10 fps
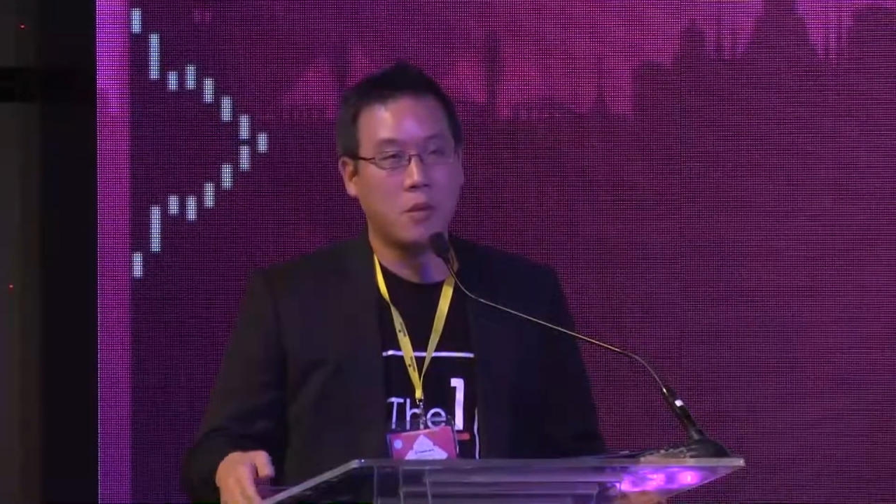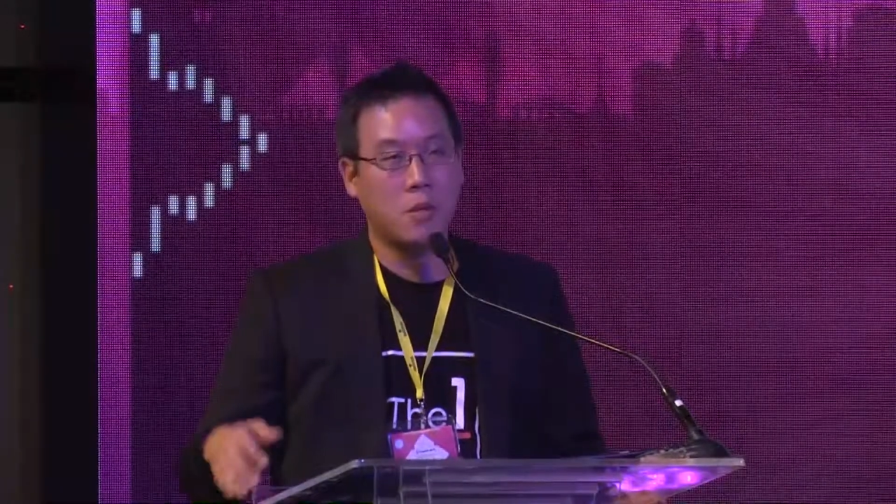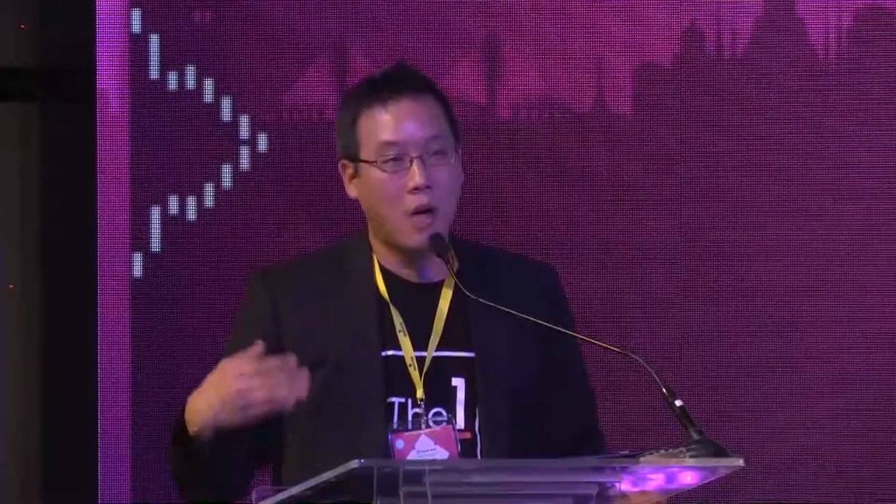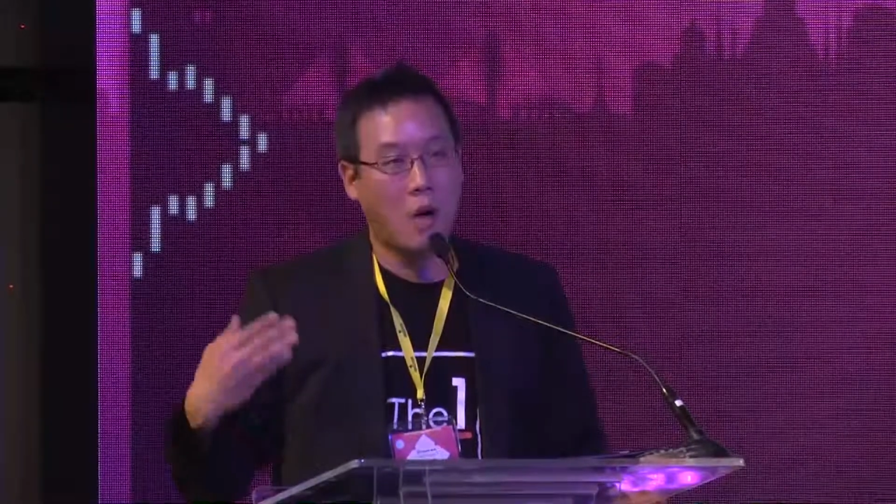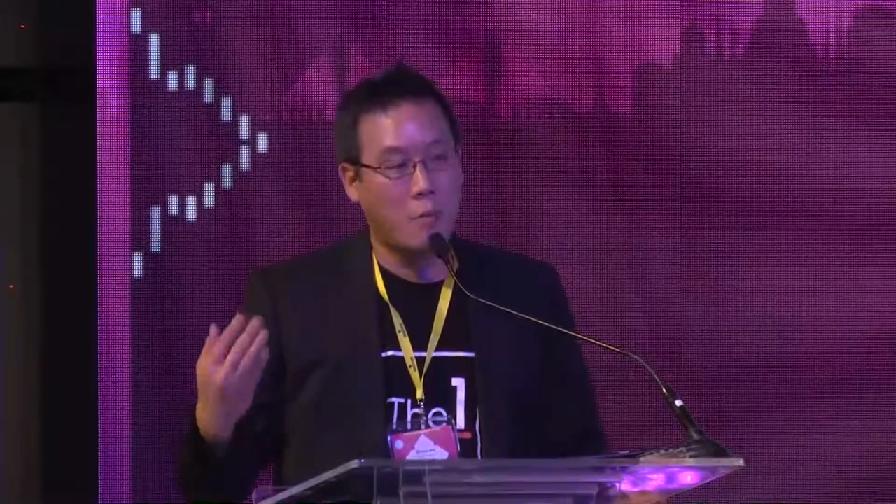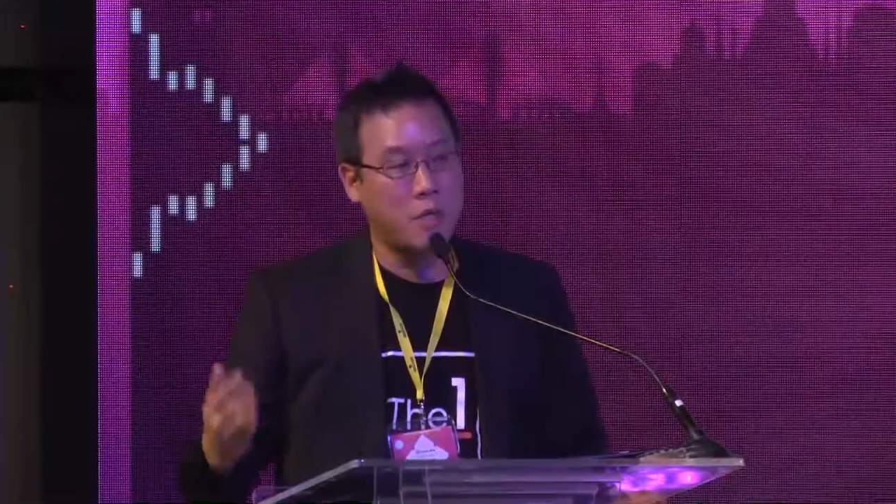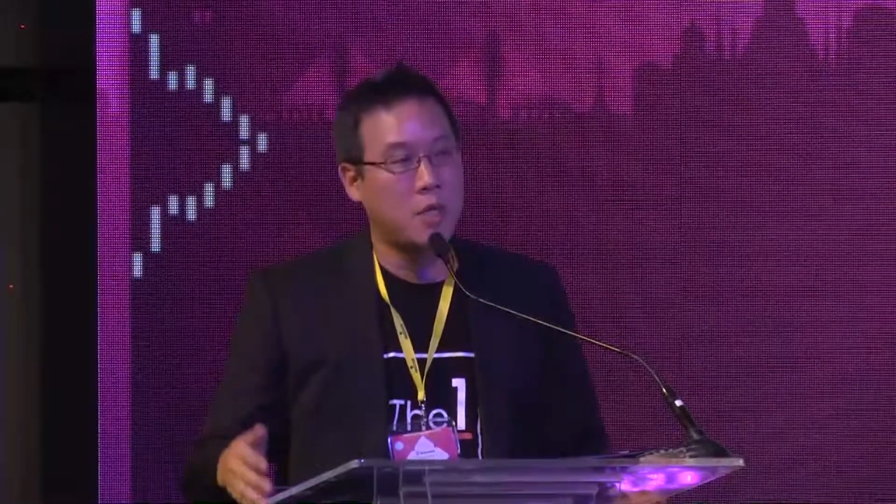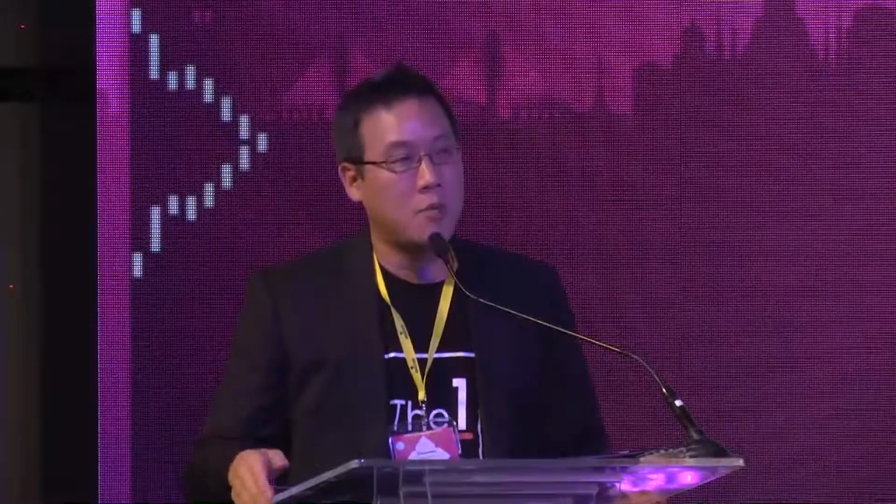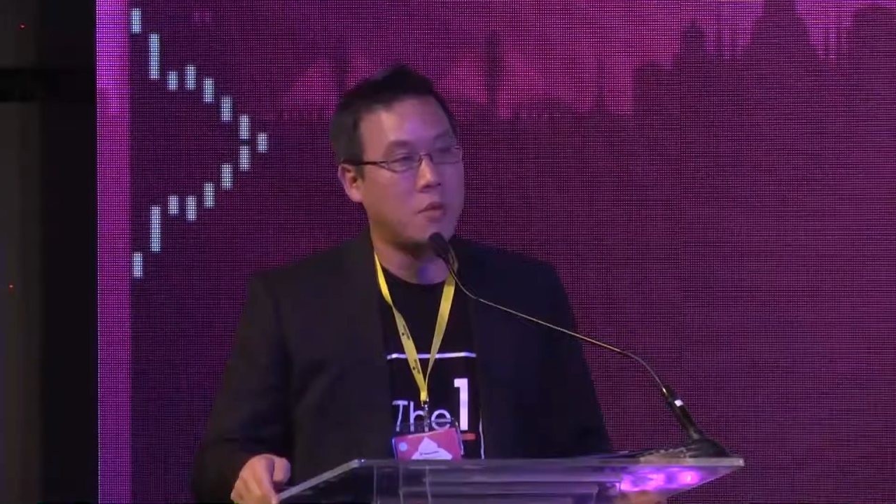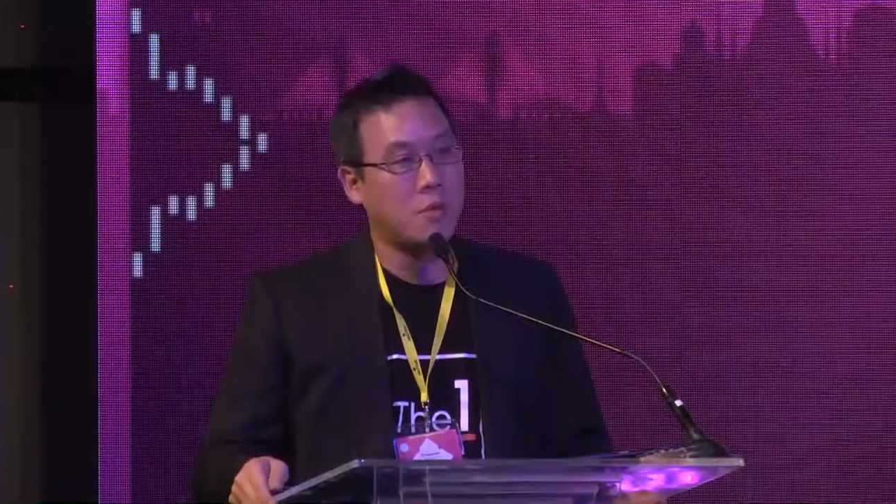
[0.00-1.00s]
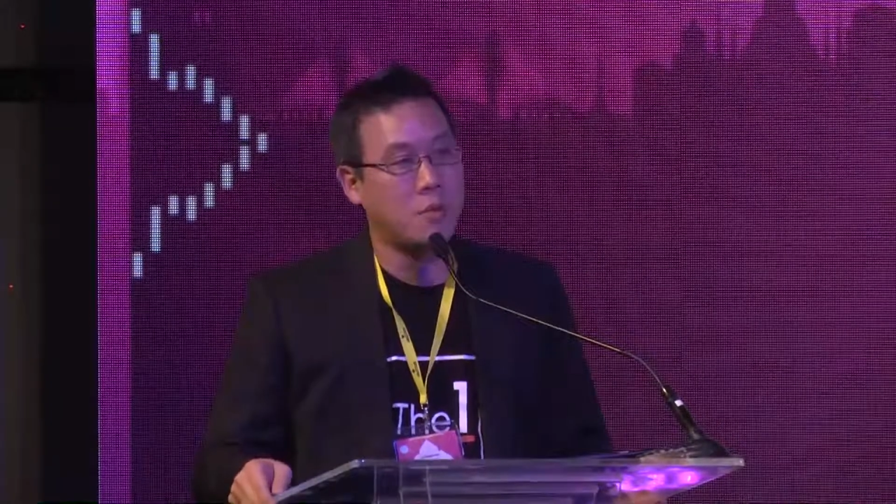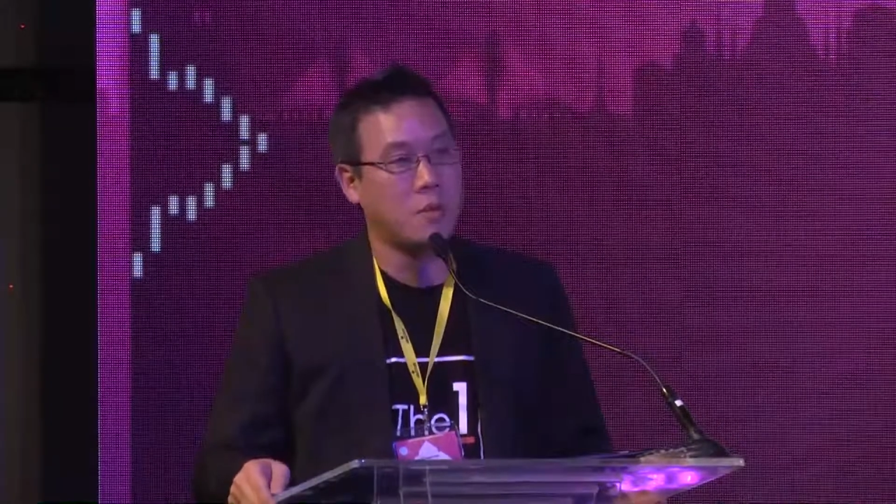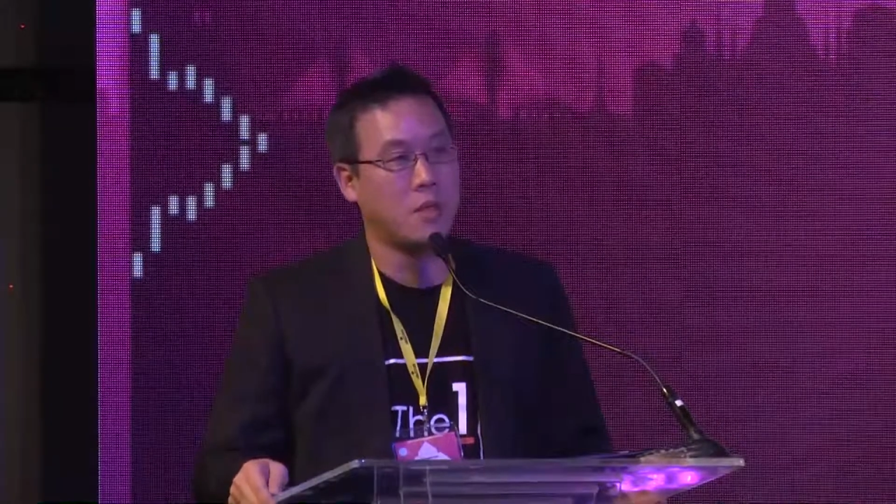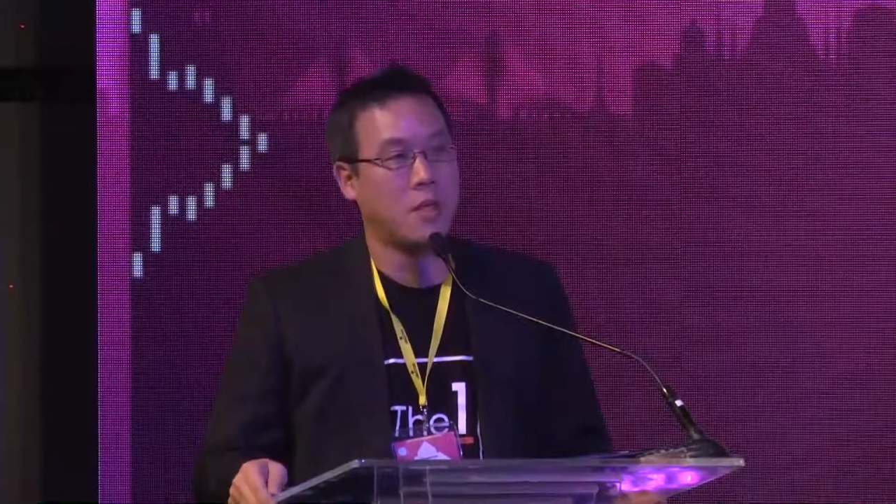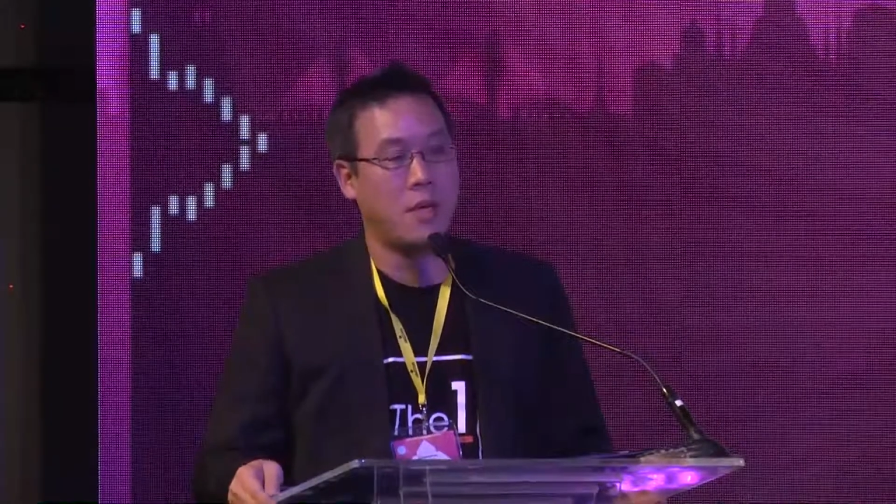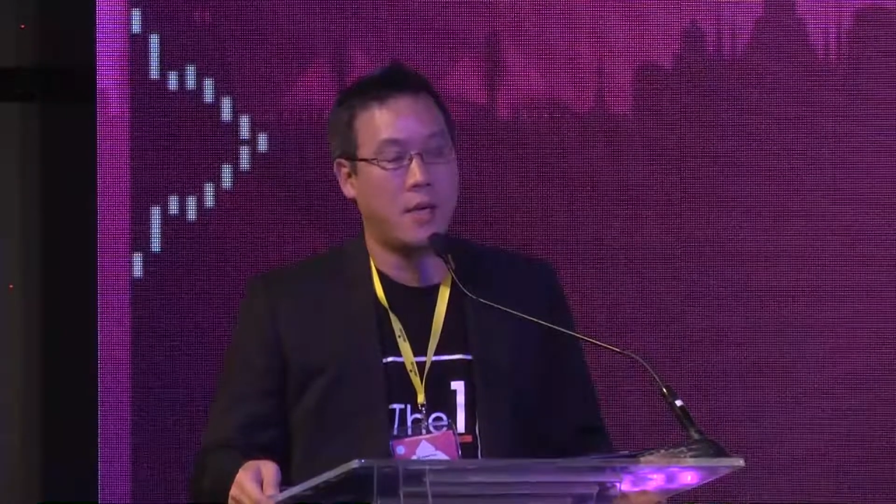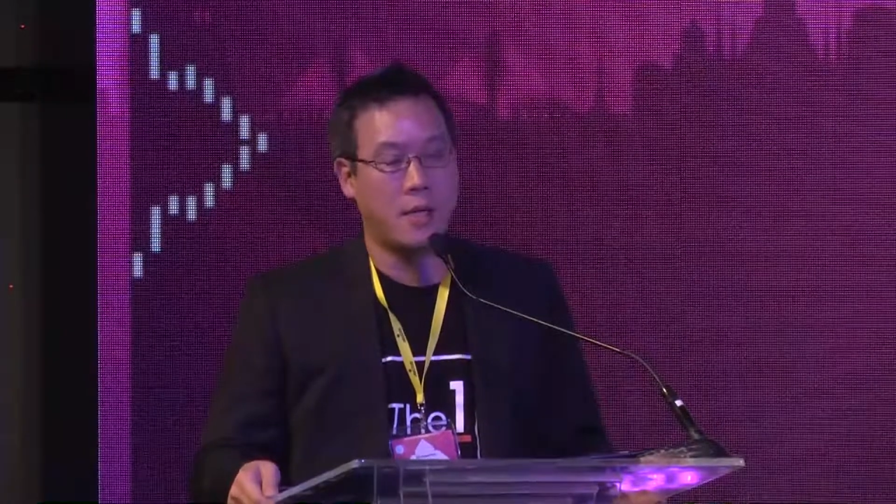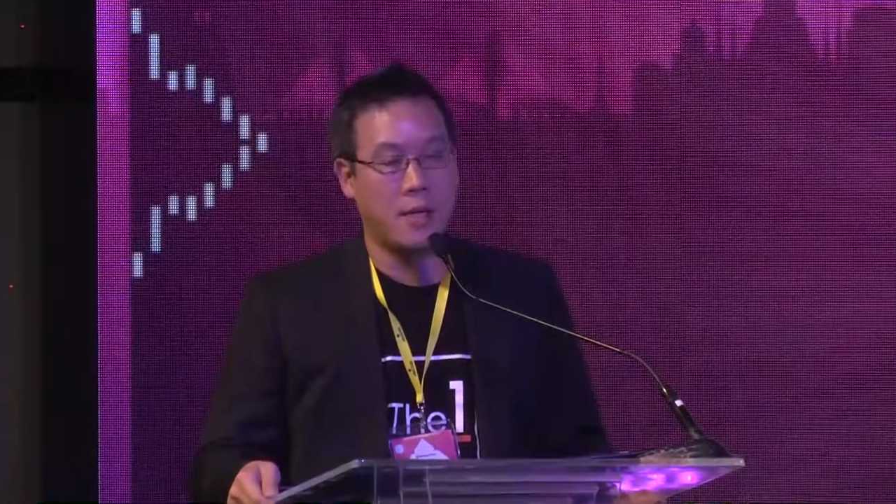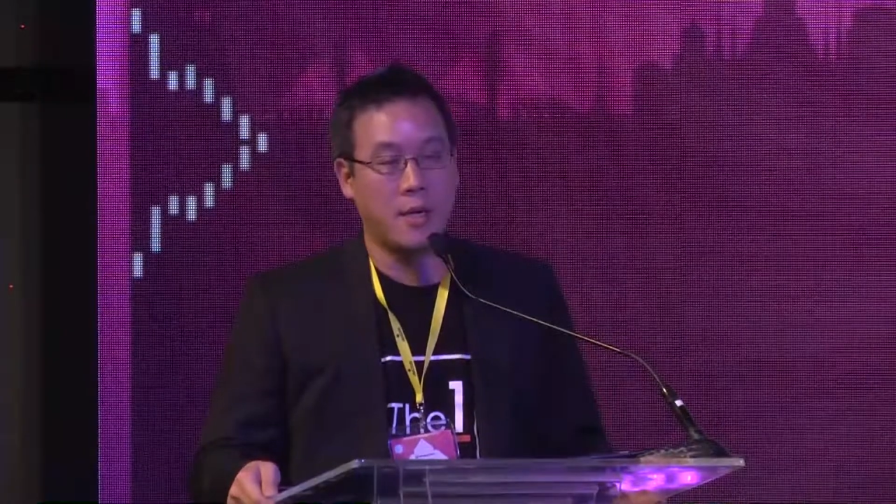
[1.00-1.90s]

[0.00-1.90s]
our principle and